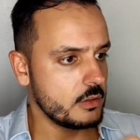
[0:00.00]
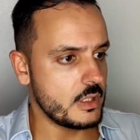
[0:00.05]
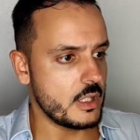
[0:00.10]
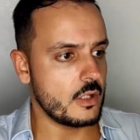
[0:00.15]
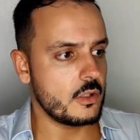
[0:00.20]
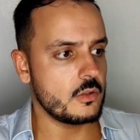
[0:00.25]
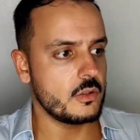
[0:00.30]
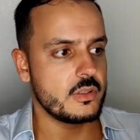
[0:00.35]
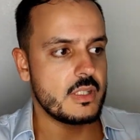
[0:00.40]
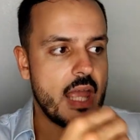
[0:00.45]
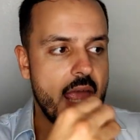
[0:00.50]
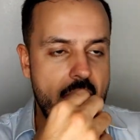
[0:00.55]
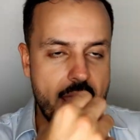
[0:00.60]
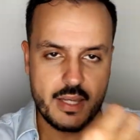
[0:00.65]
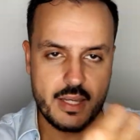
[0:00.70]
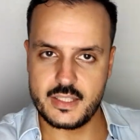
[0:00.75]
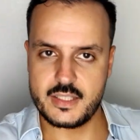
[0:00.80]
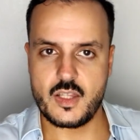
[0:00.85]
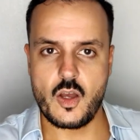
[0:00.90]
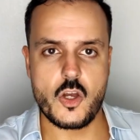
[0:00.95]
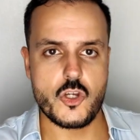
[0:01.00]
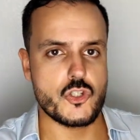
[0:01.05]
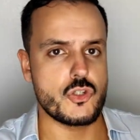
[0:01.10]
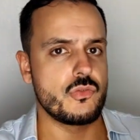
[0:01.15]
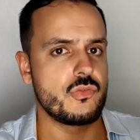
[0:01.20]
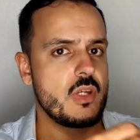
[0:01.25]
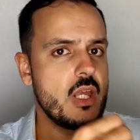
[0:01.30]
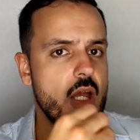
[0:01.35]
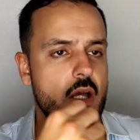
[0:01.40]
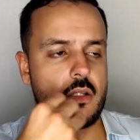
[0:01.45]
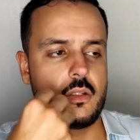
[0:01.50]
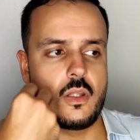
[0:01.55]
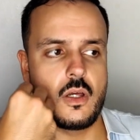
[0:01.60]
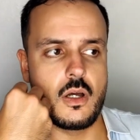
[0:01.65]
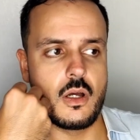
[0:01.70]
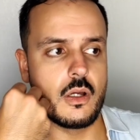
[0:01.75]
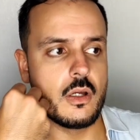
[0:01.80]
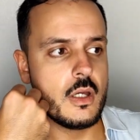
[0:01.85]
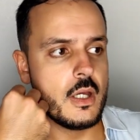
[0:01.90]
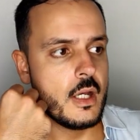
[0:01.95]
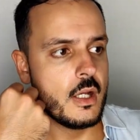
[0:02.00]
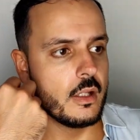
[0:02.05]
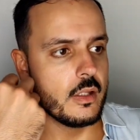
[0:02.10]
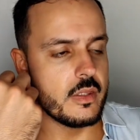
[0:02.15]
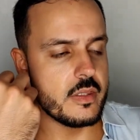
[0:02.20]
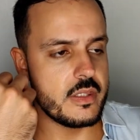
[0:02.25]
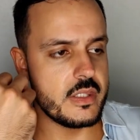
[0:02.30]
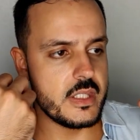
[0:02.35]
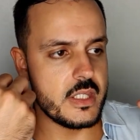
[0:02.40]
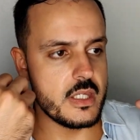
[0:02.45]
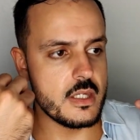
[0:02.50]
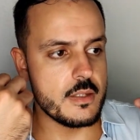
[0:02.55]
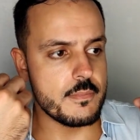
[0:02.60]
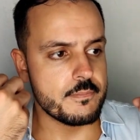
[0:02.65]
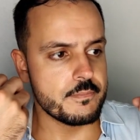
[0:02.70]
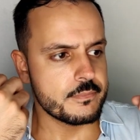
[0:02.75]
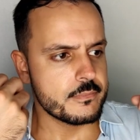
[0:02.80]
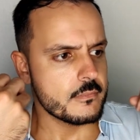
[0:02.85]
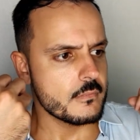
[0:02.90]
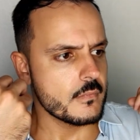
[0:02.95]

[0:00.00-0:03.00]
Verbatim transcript: the heritage of guerlain the